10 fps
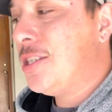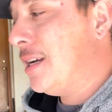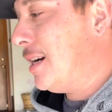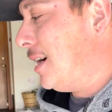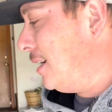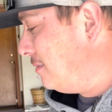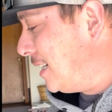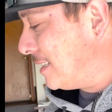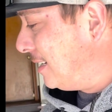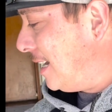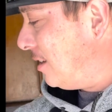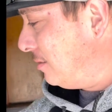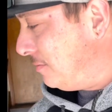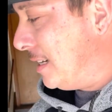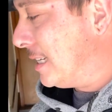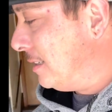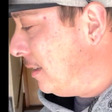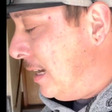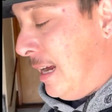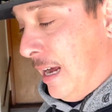Decked it out, got
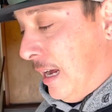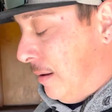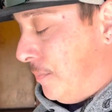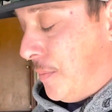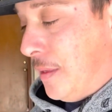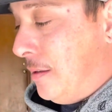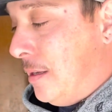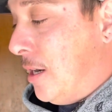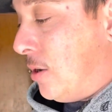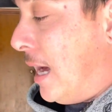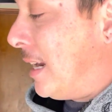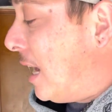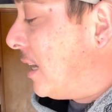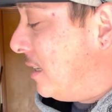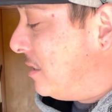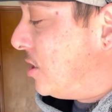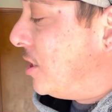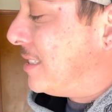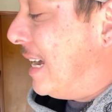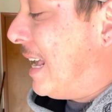it as good
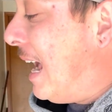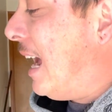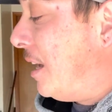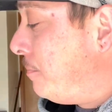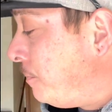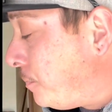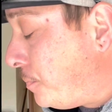as I can.